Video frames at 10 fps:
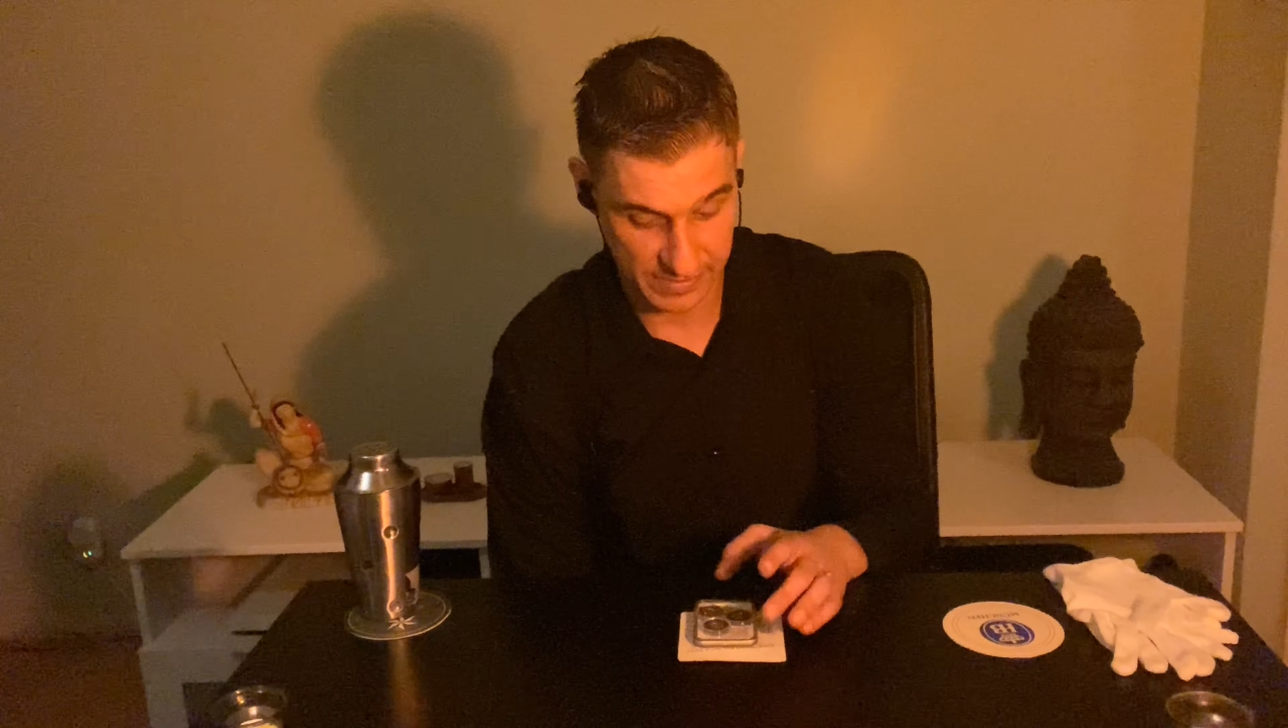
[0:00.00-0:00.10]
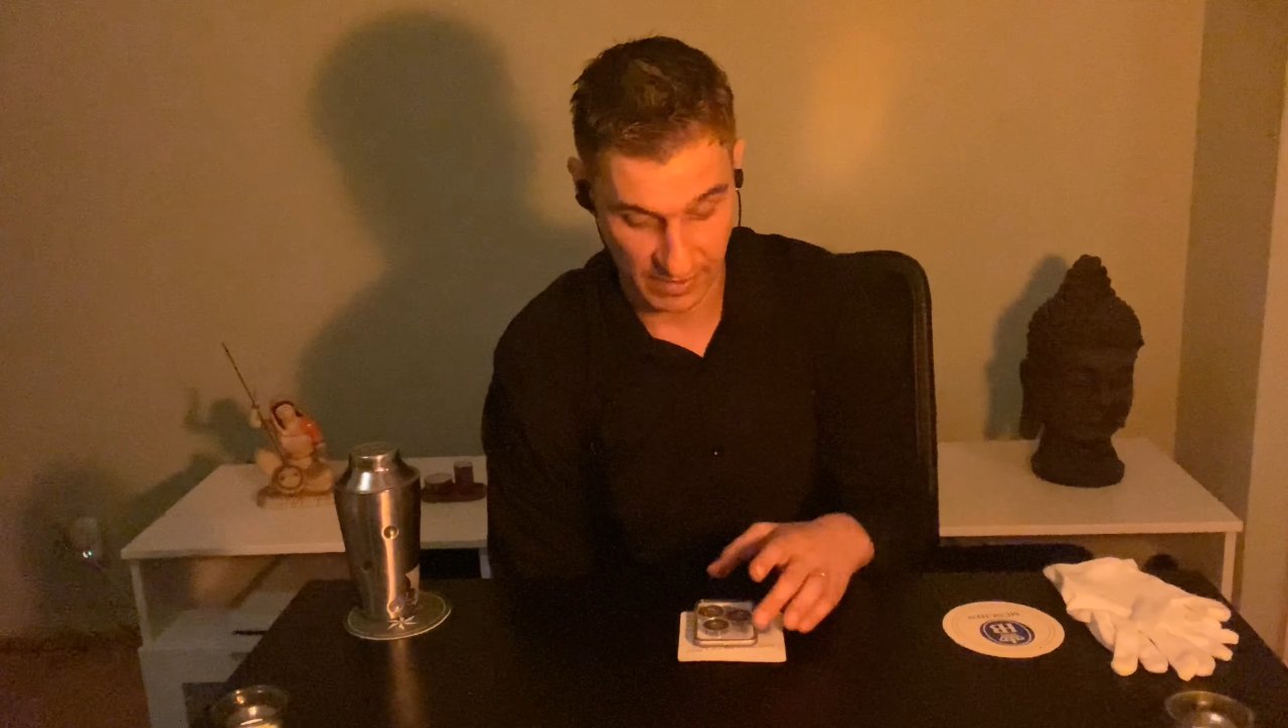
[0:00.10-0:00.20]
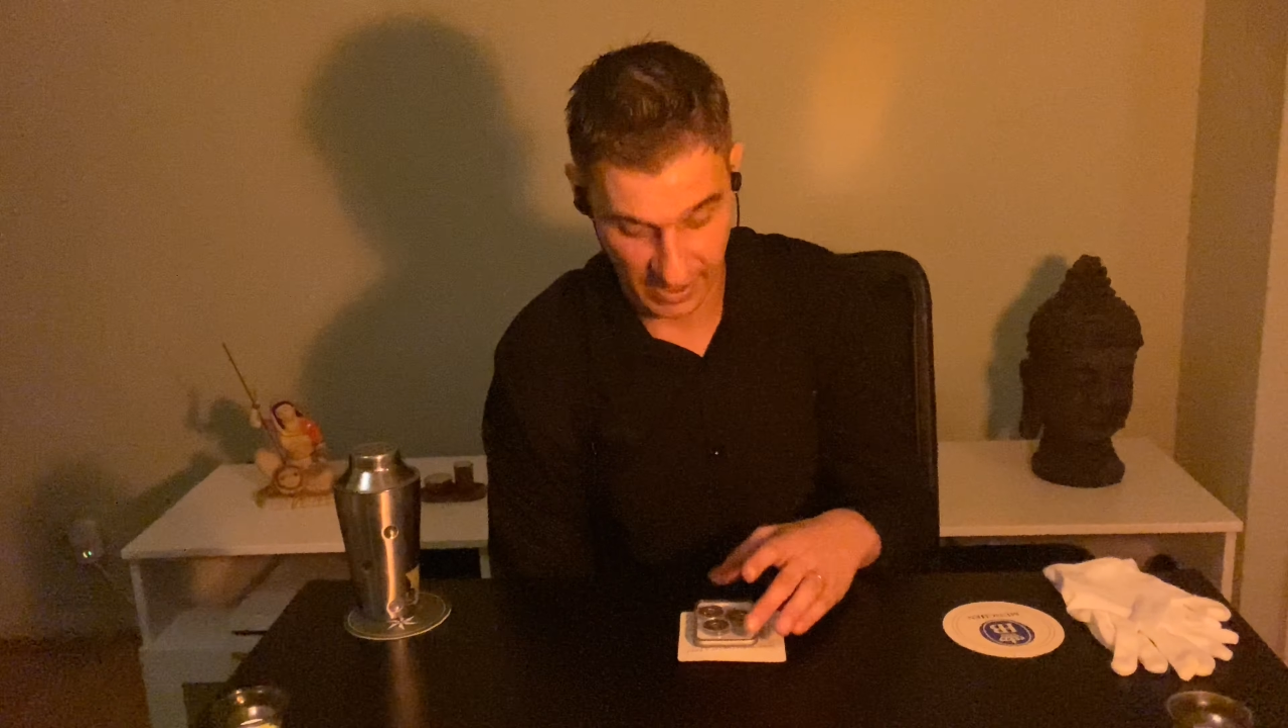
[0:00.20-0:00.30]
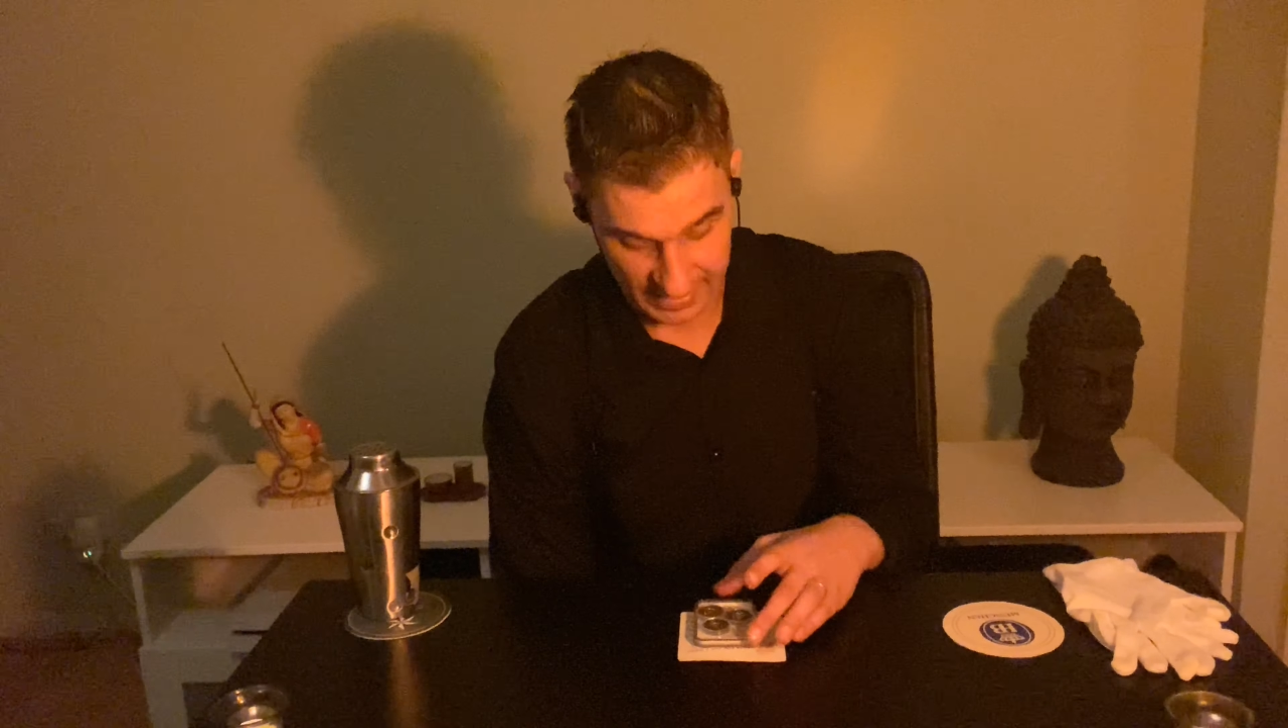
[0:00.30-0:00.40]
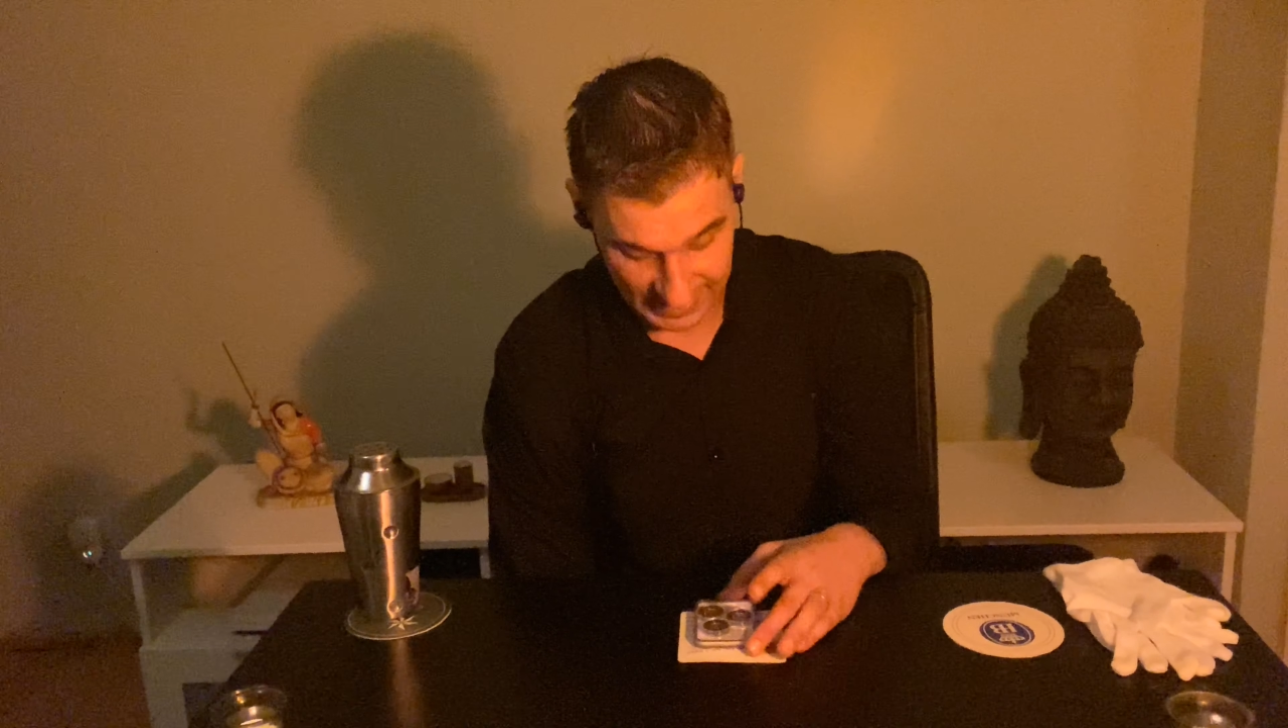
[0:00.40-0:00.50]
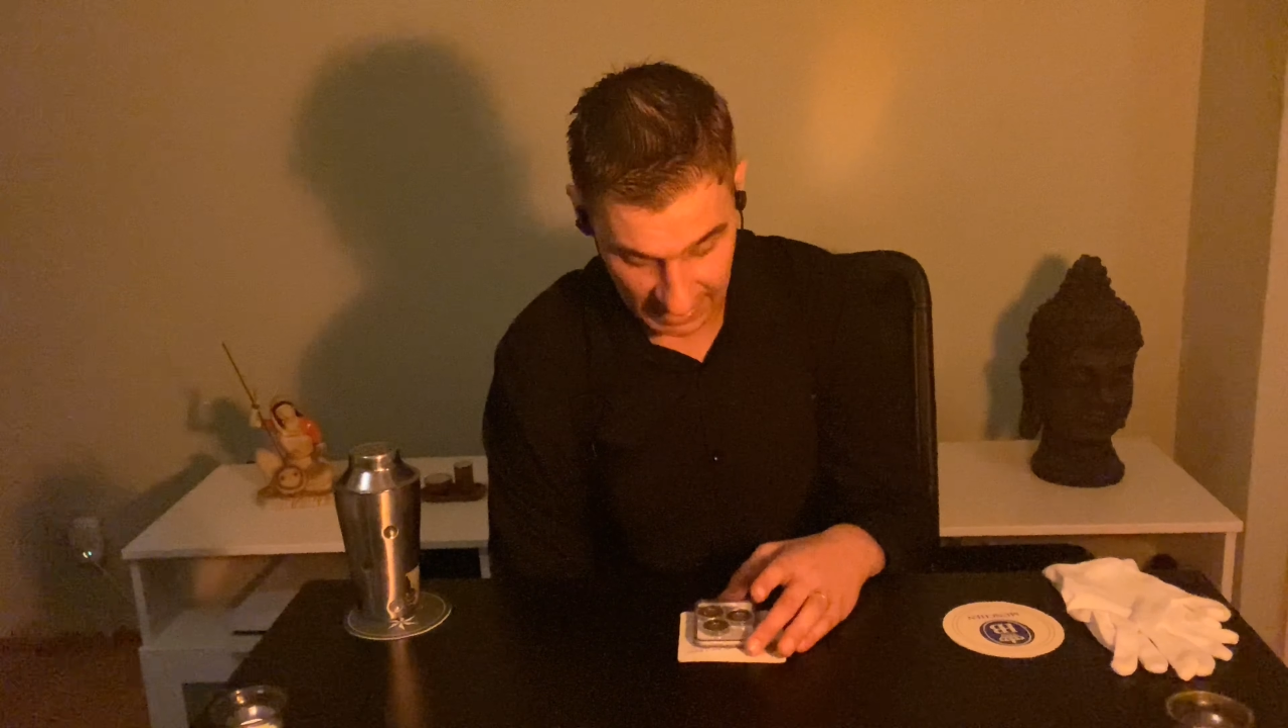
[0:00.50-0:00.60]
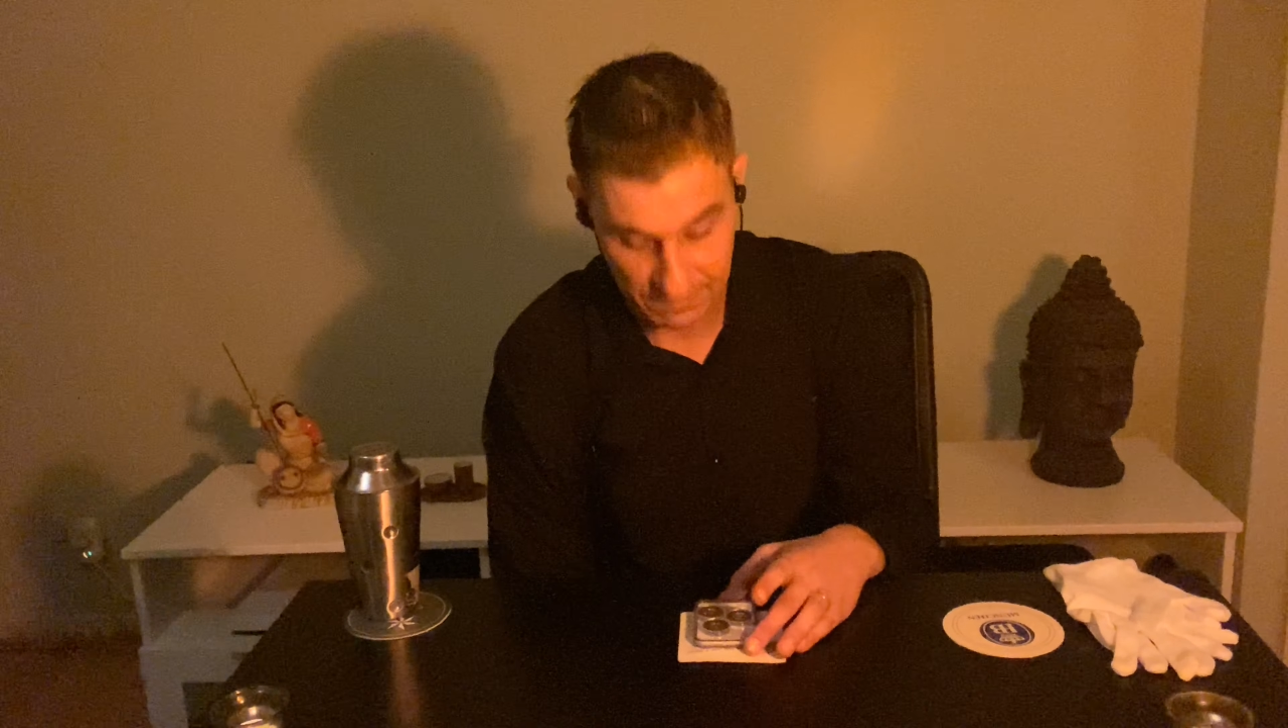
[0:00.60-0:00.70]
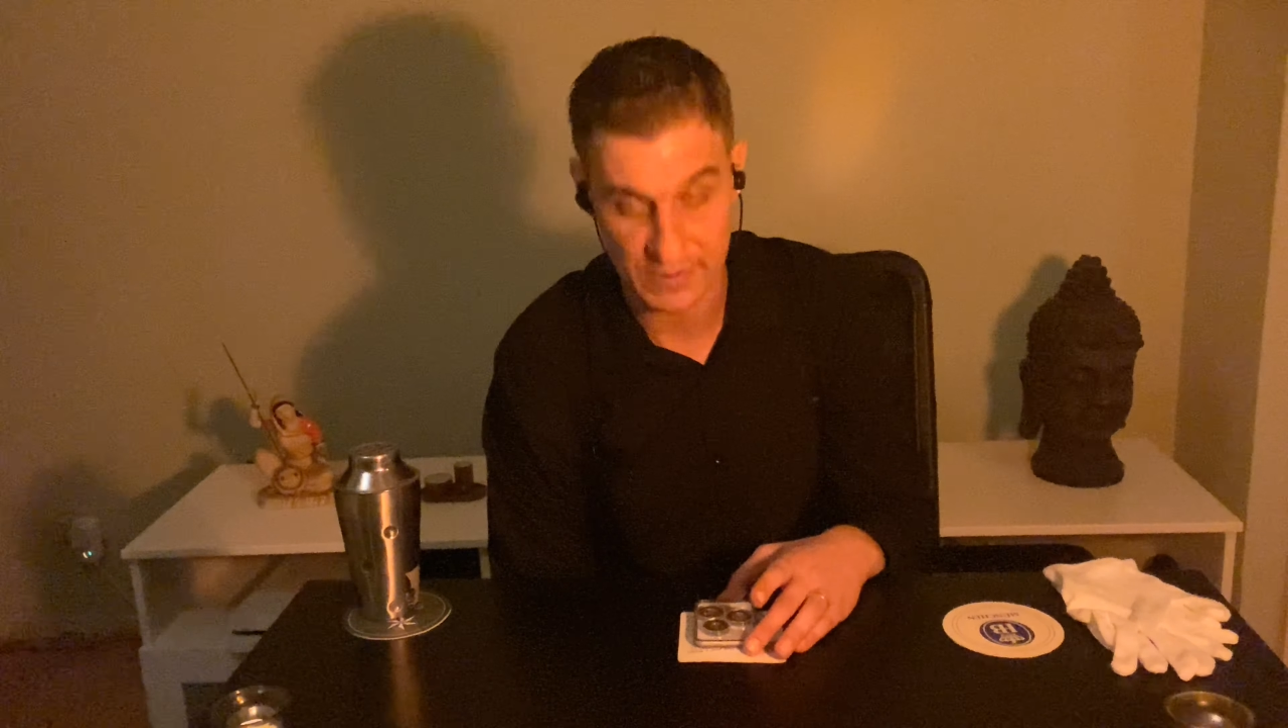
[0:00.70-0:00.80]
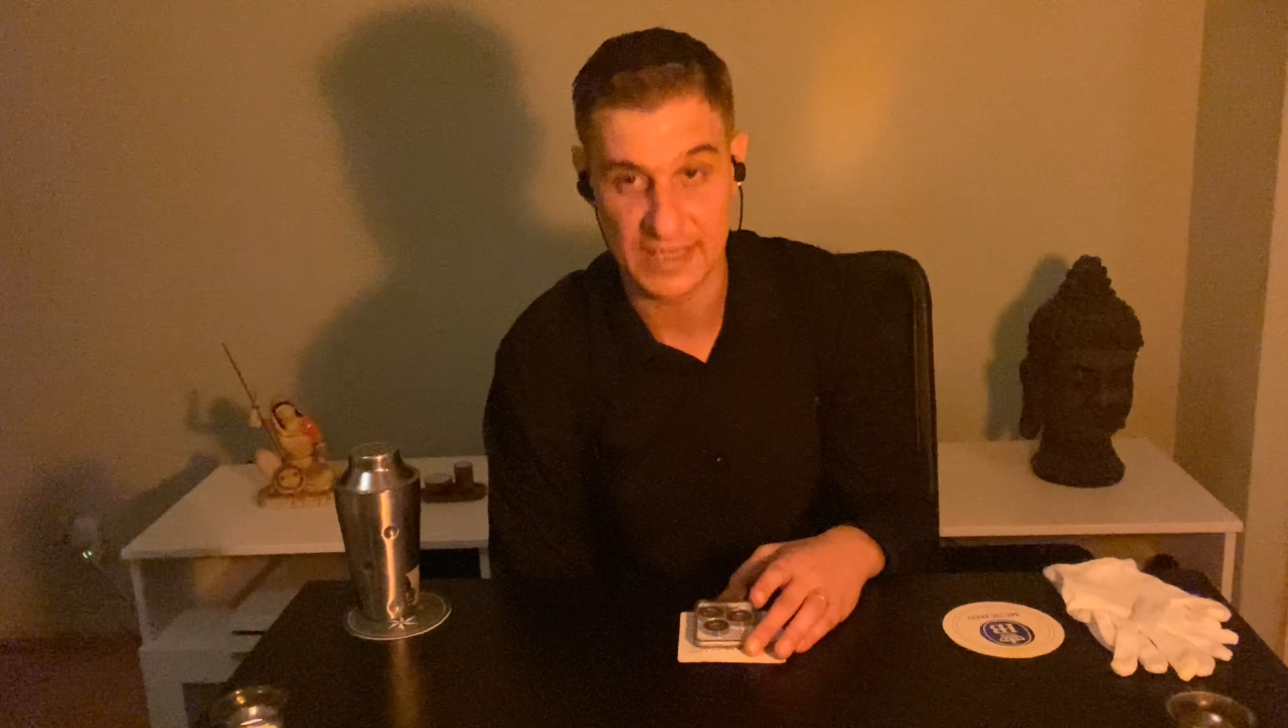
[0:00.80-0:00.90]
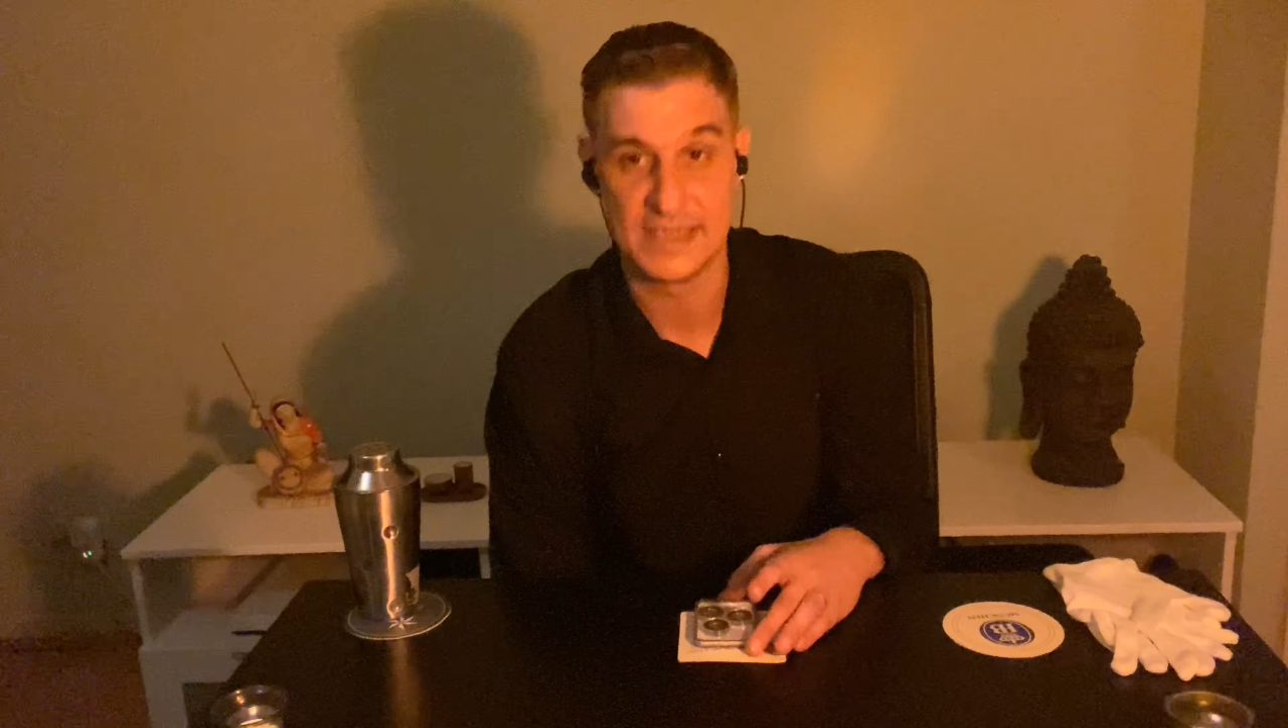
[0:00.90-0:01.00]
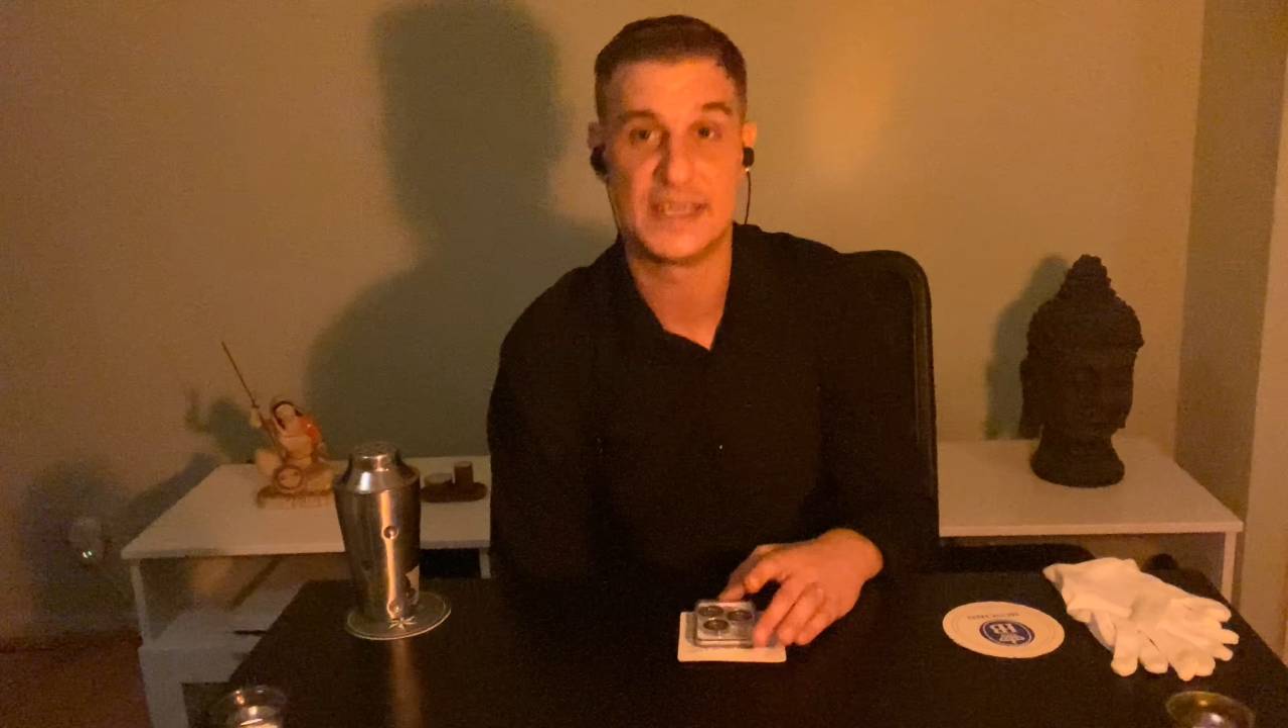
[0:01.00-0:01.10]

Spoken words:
I definitely